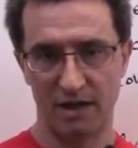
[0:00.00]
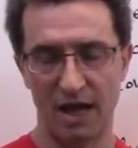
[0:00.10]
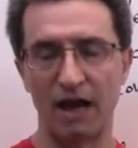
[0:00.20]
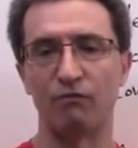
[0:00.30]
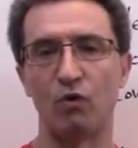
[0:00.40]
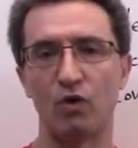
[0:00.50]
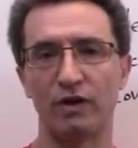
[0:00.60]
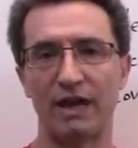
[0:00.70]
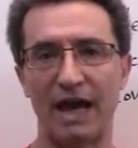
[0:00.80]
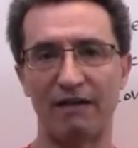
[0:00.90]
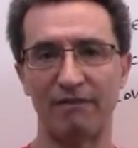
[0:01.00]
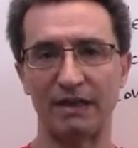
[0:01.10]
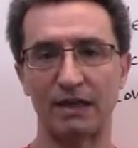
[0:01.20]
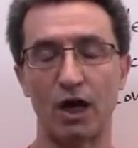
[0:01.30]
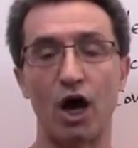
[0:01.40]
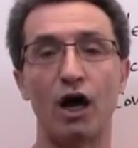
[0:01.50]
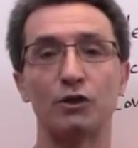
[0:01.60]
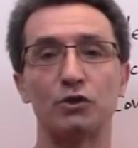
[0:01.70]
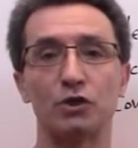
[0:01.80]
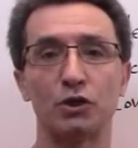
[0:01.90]
Avoid having
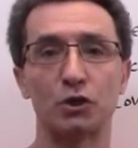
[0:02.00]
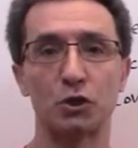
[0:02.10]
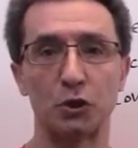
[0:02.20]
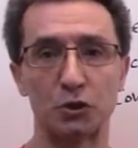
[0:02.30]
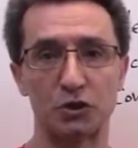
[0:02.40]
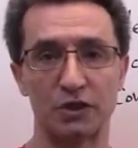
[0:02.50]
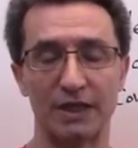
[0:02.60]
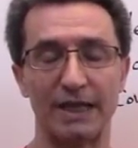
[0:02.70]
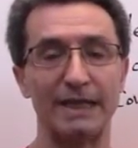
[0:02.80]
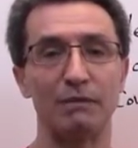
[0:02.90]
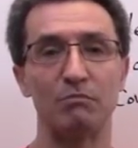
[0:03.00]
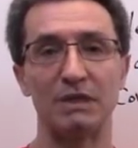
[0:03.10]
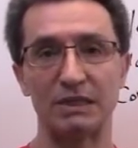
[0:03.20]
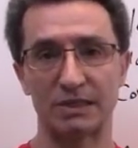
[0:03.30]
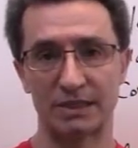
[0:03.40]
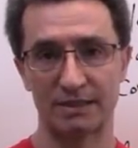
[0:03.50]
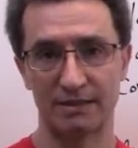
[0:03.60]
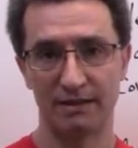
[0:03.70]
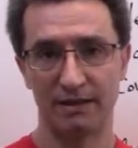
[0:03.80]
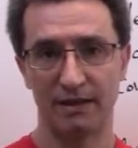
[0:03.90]
undercooked any
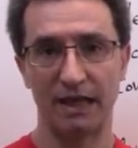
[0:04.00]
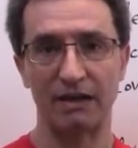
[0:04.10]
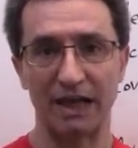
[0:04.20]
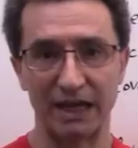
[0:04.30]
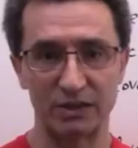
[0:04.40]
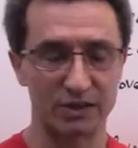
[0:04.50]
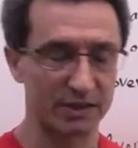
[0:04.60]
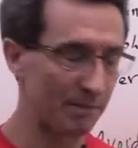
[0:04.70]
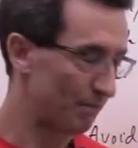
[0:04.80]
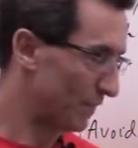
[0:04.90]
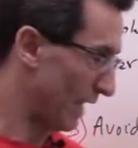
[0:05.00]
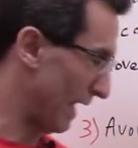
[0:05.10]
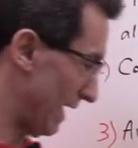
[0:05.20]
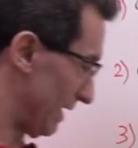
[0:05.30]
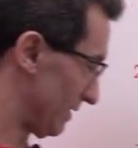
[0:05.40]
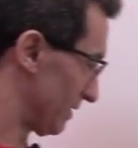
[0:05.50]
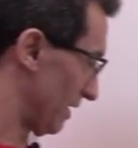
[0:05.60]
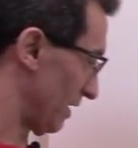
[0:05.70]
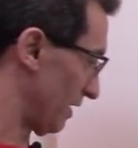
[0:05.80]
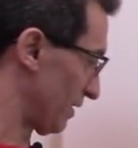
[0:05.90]
meats and eggs. And
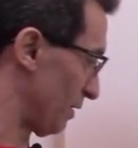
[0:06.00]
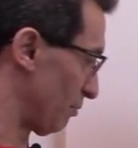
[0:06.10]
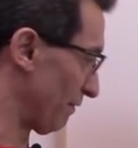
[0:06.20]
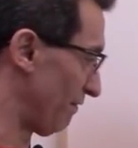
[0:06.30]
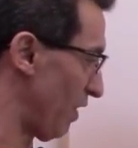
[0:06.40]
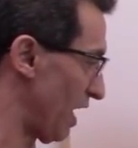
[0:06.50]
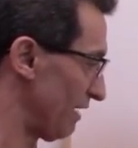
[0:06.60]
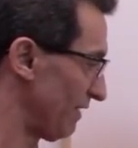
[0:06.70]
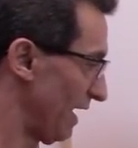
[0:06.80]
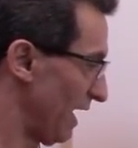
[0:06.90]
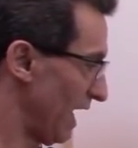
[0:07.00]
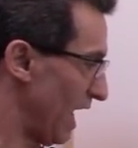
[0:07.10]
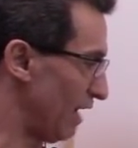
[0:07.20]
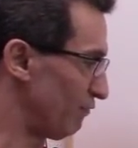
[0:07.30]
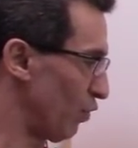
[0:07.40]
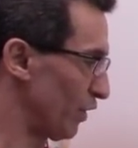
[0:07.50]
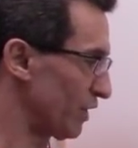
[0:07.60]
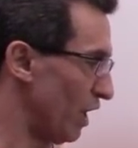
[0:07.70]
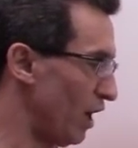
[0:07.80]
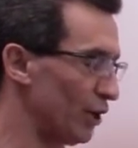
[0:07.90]
number 5, avoid
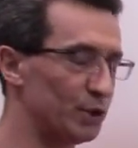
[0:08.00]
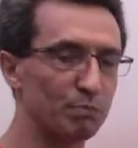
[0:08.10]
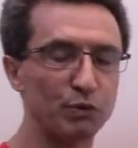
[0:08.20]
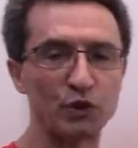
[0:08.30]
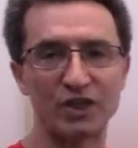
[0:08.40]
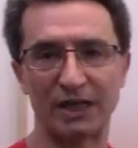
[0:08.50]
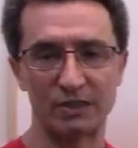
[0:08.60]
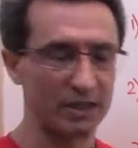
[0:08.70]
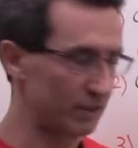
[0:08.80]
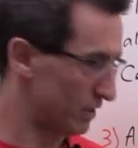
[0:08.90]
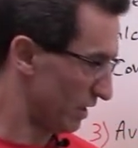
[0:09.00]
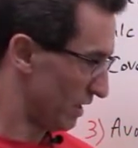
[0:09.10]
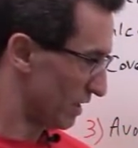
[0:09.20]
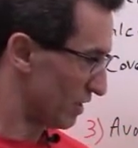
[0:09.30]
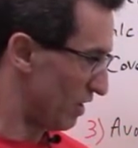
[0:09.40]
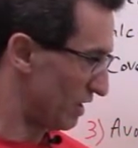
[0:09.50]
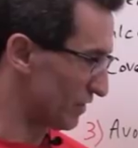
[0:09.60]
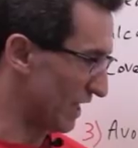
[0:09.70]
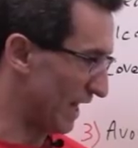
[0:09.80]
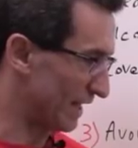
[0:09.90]
unprotected
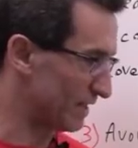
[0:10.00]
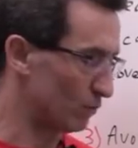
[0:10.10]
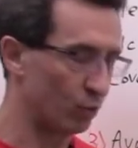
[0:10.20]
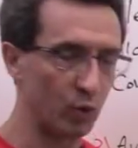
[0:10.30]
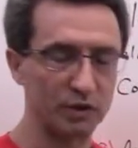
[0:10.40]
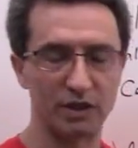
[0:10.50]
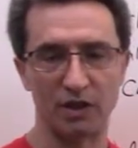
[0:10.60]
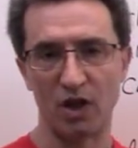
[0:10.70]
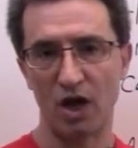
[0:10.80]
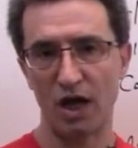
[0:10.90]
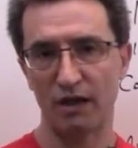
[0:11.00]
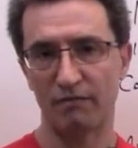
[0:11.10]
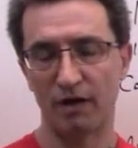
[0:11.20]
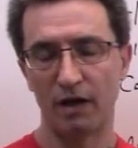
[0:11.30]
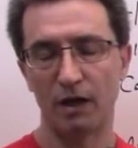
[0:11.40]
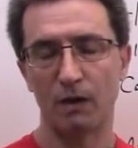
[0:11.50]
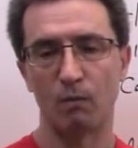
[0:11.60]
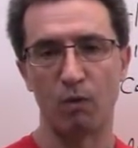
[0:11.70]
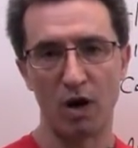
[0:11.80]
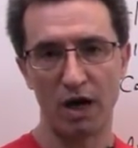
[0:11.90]
contact with live,
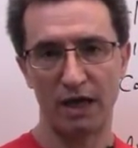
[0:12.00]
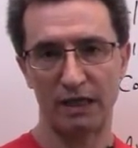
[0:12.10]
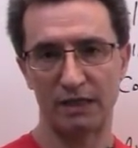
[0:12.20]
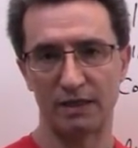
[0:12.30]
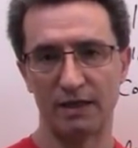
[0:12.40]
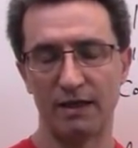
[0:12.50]
wild,